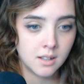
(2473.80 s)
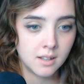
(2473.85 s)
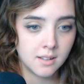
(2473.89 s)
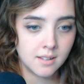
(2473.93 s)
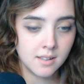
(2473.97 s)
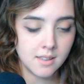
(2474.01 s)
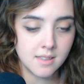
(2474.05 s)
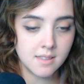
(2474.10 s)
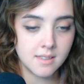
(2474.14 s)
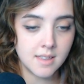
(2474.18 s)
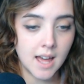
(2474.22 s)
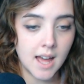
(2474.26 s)

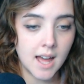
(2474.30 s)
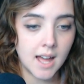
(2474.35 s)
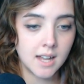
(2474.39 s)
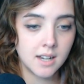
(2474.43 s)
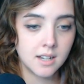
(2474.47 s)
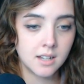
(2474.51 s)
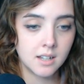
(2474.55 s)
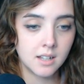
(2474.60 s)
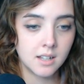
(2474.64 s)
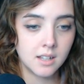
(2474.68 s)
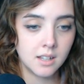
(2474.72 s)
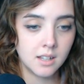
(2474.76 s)
that
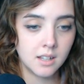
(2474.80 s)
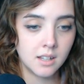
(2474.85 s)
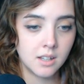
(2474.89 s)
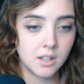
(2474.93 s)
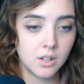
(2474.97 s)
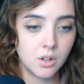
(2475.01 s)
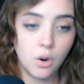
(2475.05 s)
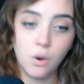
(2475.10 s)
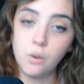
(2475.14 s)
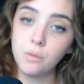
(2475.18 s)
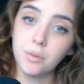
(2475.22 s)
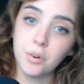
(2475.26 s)
it
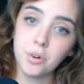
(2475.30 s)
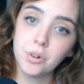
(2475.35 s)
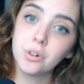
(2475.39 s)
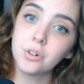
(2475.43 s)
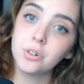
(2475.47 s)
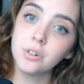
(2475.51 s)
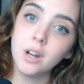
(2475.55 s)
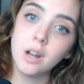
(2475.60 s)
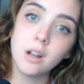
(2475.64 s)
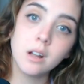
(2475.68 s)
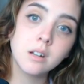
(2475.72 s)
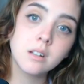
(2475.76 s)

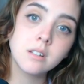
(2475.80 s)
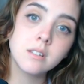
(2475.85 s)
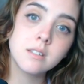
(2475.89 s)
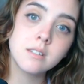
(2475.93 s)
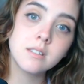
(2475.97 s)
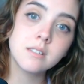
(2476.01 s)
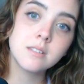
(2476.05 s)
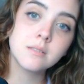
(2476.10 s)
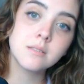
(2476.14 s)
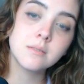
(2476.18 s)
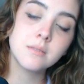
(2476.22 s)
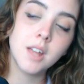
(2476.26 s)

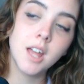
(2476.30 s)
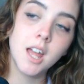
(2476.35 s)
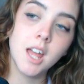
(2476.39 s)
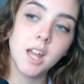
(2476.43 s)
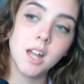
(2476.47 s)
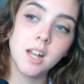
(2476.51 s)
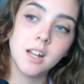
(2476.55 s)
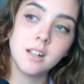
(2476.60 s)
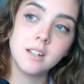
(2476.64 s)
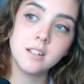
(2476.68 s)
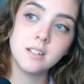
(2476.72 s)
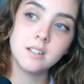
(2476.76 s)
overcorrects
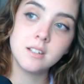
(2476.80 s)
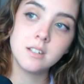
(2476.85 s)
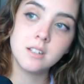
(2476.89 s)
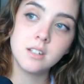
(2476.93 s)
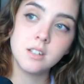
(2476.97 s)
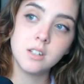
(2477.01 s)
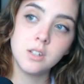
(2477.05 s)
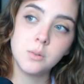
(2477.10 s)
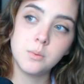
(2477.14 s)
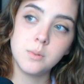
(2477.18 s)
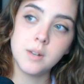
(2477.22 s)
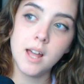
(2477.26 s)
and
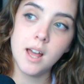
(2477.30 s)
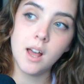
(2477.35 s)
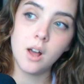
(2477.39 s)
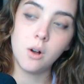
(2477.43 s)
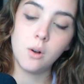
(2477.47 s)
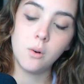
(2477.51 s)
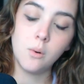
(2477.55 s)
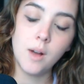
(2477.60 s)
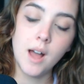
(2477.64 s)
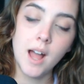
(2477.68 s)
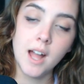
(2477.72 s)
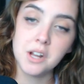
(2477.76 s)
you
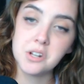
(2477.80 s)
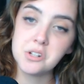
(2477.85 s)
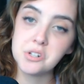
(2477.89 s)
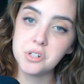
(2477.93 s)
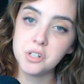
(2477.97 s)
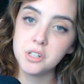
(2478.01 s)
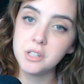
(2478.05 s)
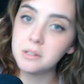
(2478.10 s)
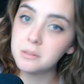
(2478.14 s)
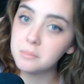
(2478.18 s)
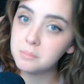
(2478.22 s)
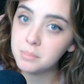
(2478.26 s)
now
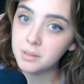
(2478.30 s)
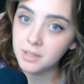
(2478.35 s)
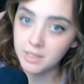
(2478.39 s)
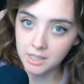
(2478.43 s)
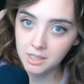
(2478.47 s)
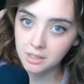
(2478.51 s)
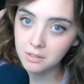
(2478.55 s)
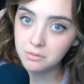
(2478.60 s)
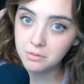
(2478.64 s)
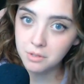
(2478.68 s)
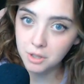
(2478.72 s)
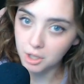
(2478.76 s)
actually
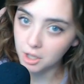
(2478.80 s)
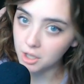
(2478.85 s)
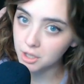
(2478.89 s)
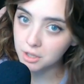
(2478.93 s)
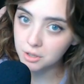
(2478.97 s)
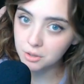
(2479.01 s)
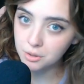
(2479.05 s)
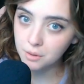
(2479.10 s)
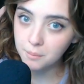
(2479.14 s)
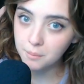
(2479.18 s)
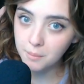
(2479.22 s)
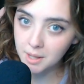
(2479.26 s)
believe you're going to
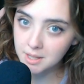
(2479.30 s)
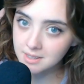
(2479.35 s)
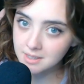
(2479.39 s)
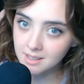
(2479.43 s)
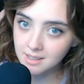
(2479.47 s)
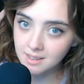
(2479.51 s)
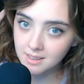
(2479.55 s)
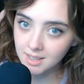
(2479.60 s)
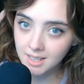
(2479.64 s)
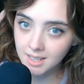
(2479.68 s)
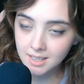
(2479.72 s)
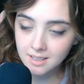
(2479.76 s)
do amazing
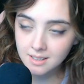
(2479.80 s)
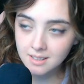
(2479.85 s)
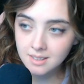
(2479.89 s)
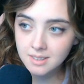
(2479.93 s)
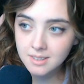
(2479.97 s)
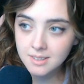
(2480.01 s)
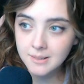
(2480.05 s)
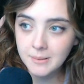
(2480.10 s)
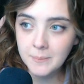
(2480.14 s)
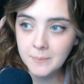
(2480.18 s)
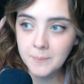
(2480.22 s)
things.